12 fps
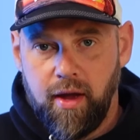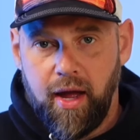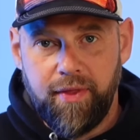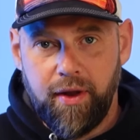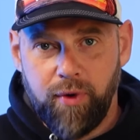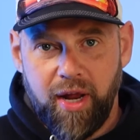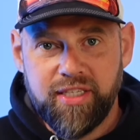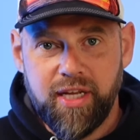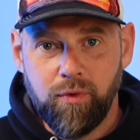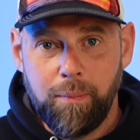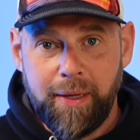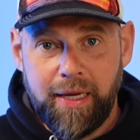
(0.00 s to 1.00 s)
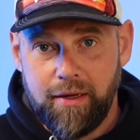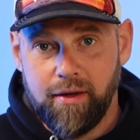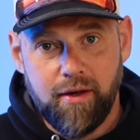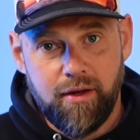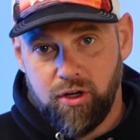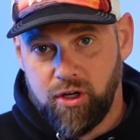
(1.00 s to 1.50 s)
then rinse and repeat.
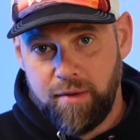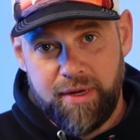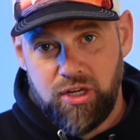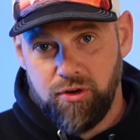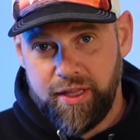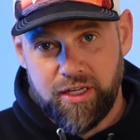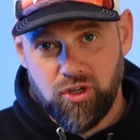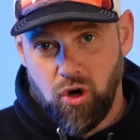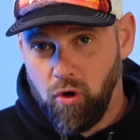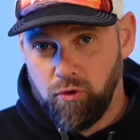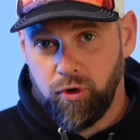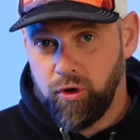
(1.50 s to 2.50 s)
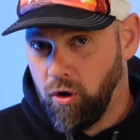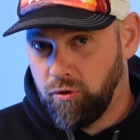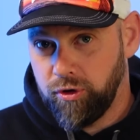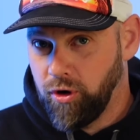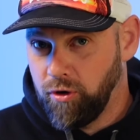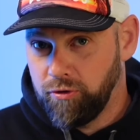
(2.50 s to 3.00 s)
You're going to be doing this over and over
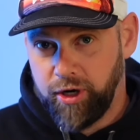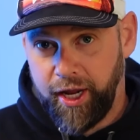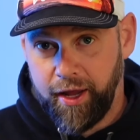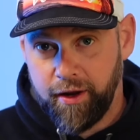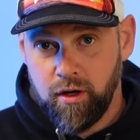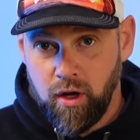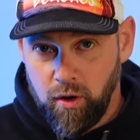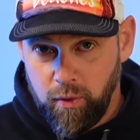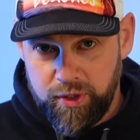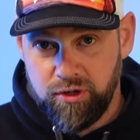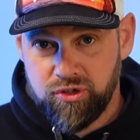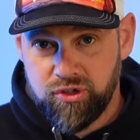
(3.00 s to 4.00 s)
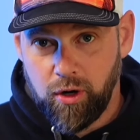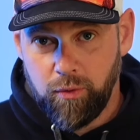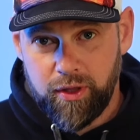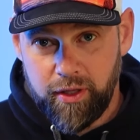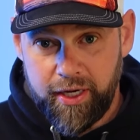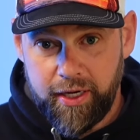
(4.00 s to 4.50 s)
and over again when you start with
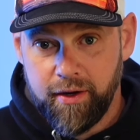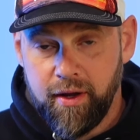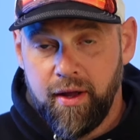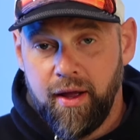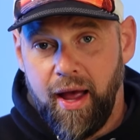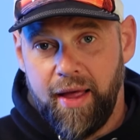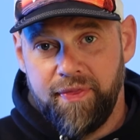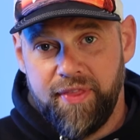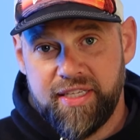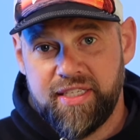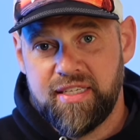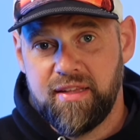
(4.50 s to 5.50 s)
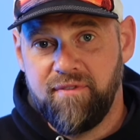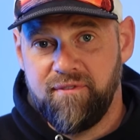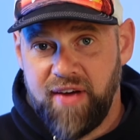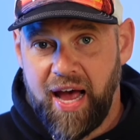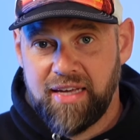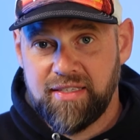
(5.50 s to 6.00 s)
lean. And this is the
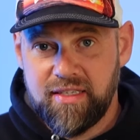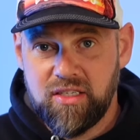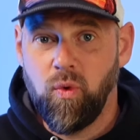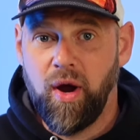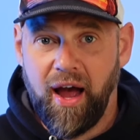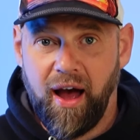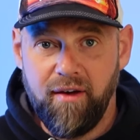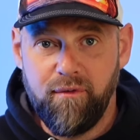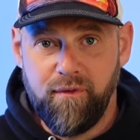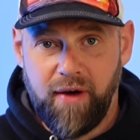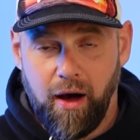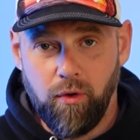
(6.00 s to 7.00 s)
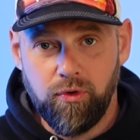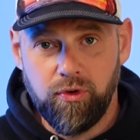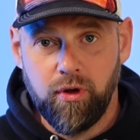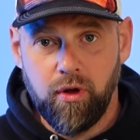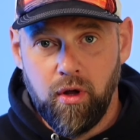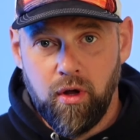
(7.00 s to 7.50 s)
fastest way I've found
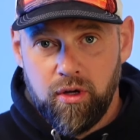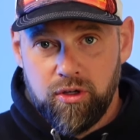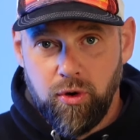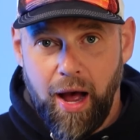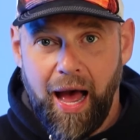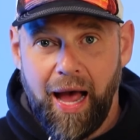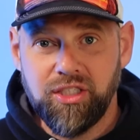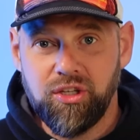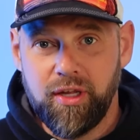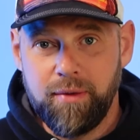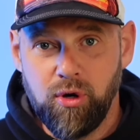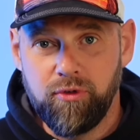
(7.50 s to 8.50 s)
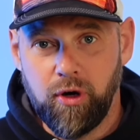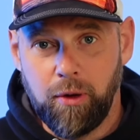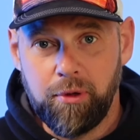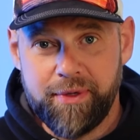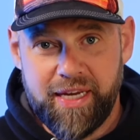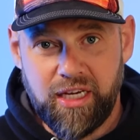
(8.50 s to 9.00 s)
to actually move your
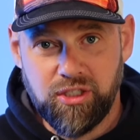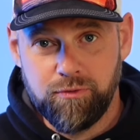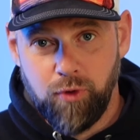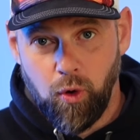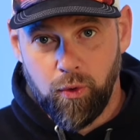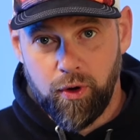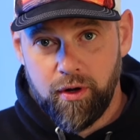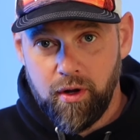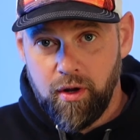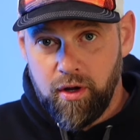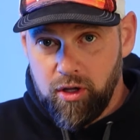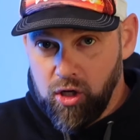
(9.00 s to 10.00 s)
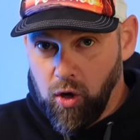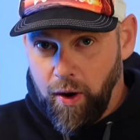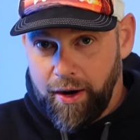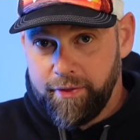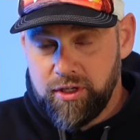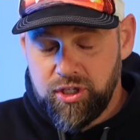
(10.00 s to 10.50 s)
implementation forward. You go out
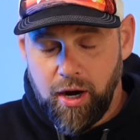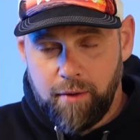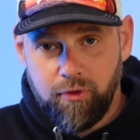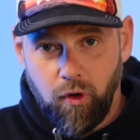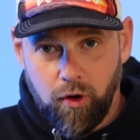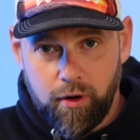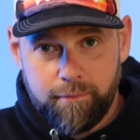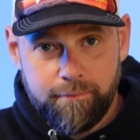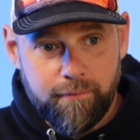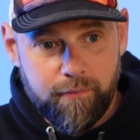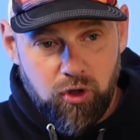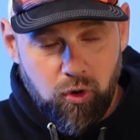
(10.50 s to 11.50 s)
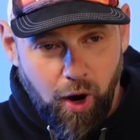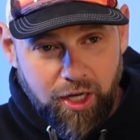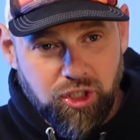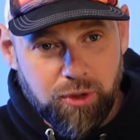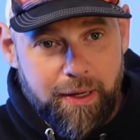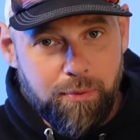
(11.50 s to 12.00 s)
on the shop floor, you watch
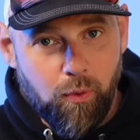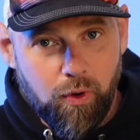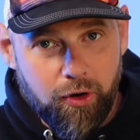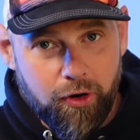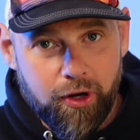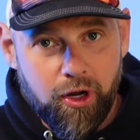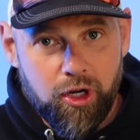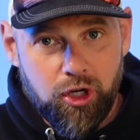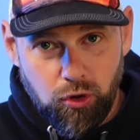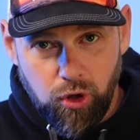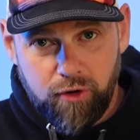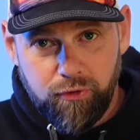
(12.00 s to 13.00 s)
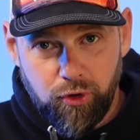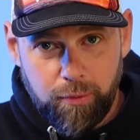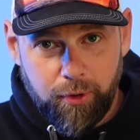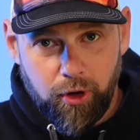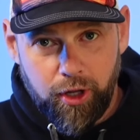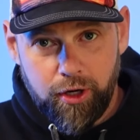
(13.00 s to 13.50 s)
your people work, you look for the
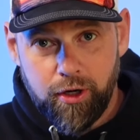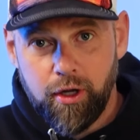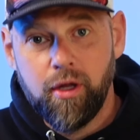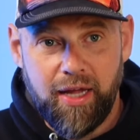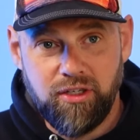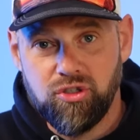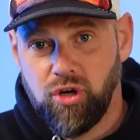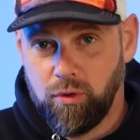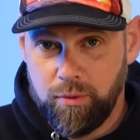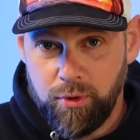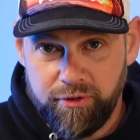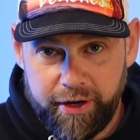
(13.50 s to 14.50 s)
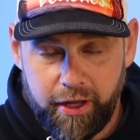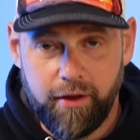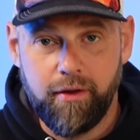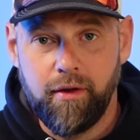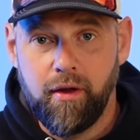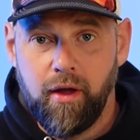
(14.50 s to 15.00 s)
burden, you start removing it.
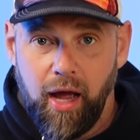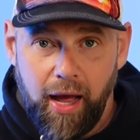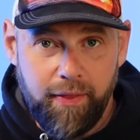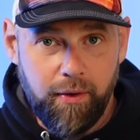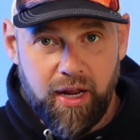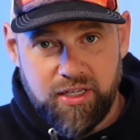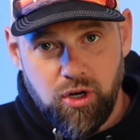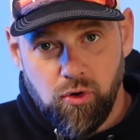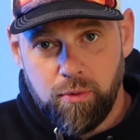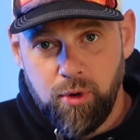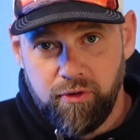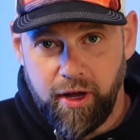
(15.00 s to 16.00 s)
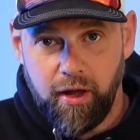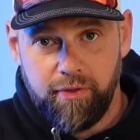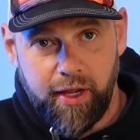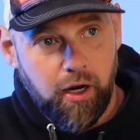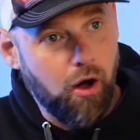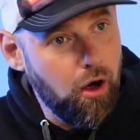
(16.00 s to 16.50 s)
And then as you remove it, they
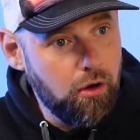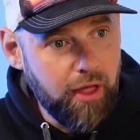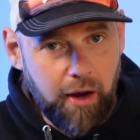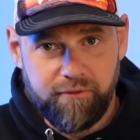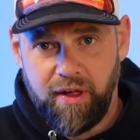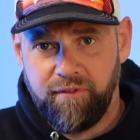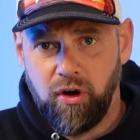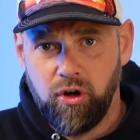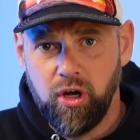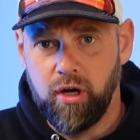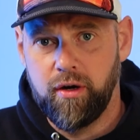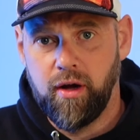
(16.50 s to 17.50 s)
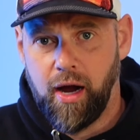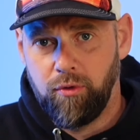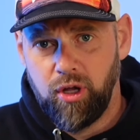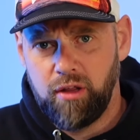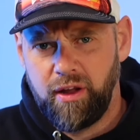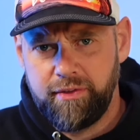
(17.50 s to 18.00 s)
go, oh, that felt good. I really
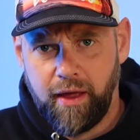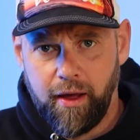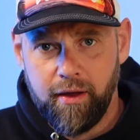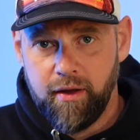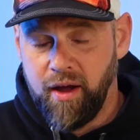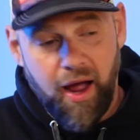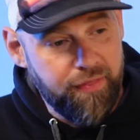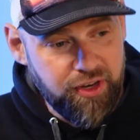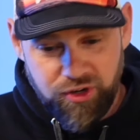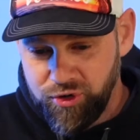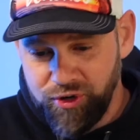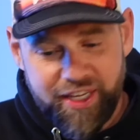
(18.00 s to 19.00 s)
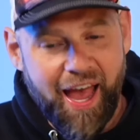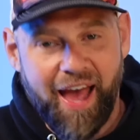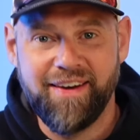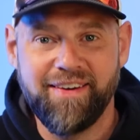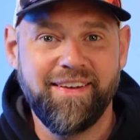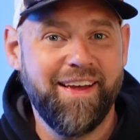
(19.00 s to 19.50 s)
like that. And then you do it
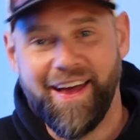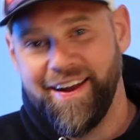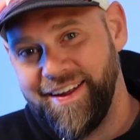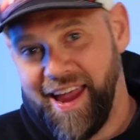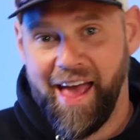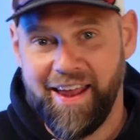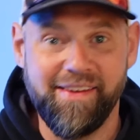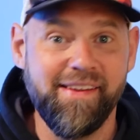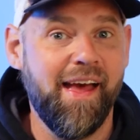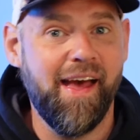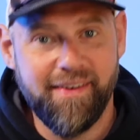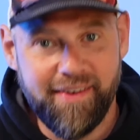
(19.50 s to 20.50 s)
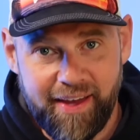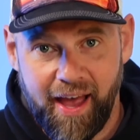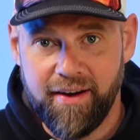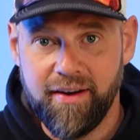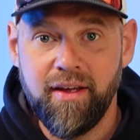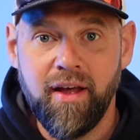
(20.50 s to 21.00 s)
again and again and
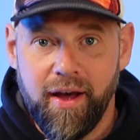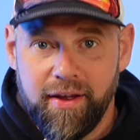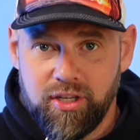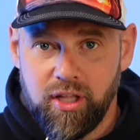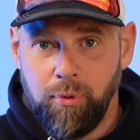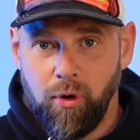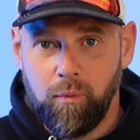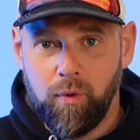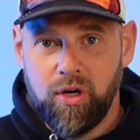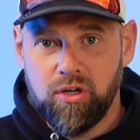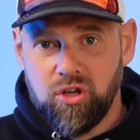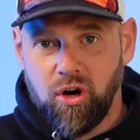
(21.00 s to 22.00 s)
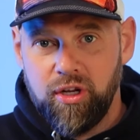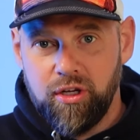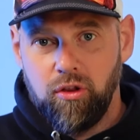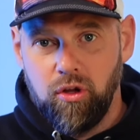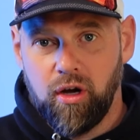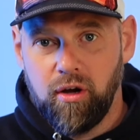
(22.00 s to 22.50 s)
again, to the point where you're starting to
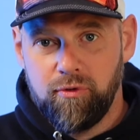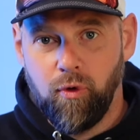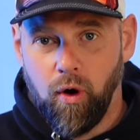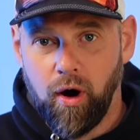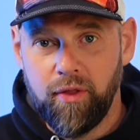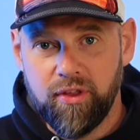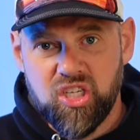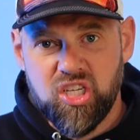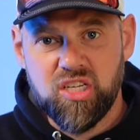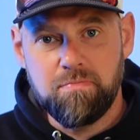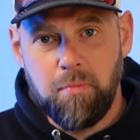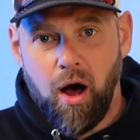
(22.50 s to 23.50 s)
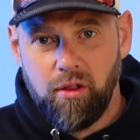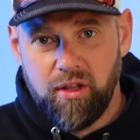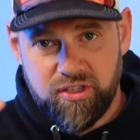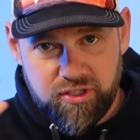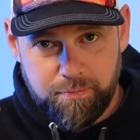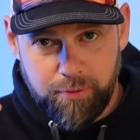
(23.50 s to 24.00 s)
look for the
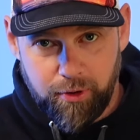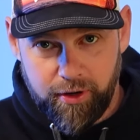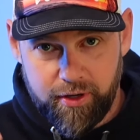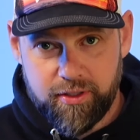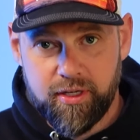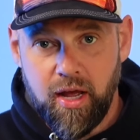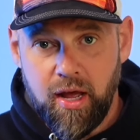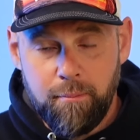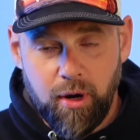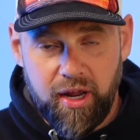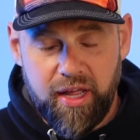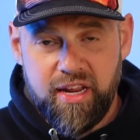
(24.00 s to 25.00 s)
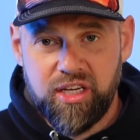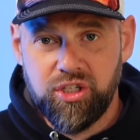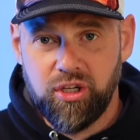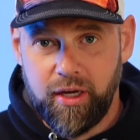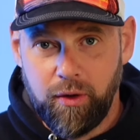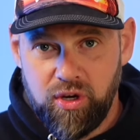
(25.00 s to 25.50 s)
smallest burdens. But
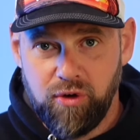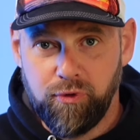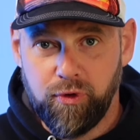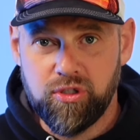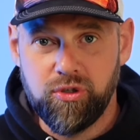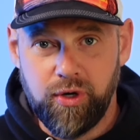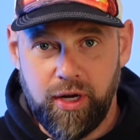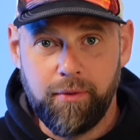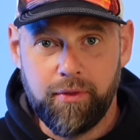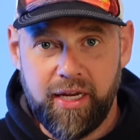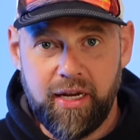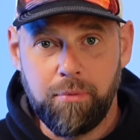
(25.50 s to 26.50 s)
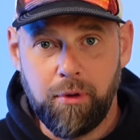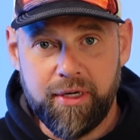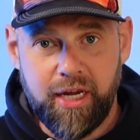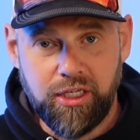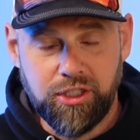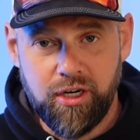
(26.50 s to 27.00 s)
initially, when you first do an lean
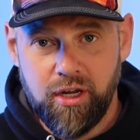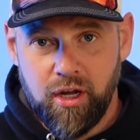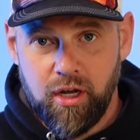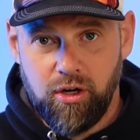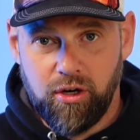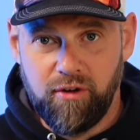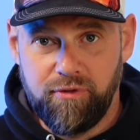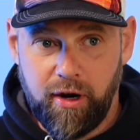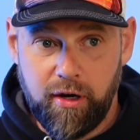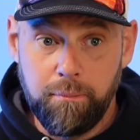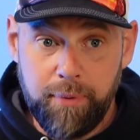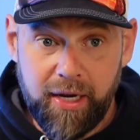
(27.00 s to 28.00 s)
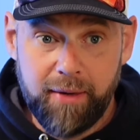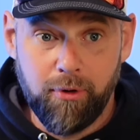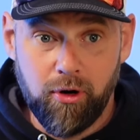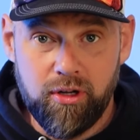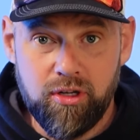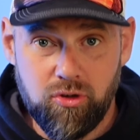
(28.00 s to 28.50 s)
implementation, you're going to find big
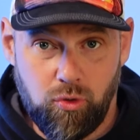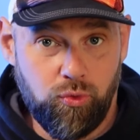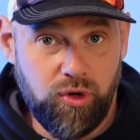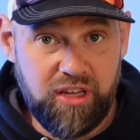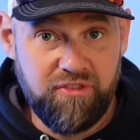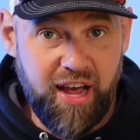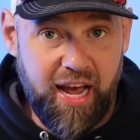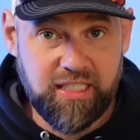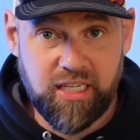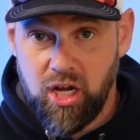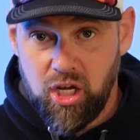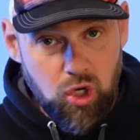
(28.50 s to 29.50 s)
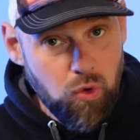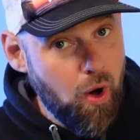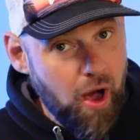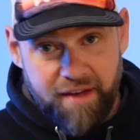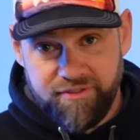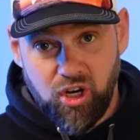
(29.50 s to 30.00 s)
burdens really fast. You won't
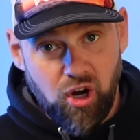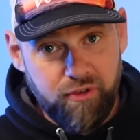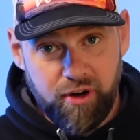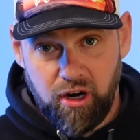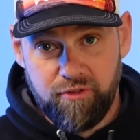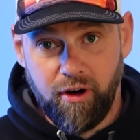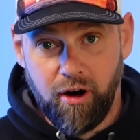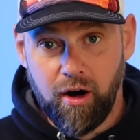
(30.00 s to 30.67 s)
have to go very far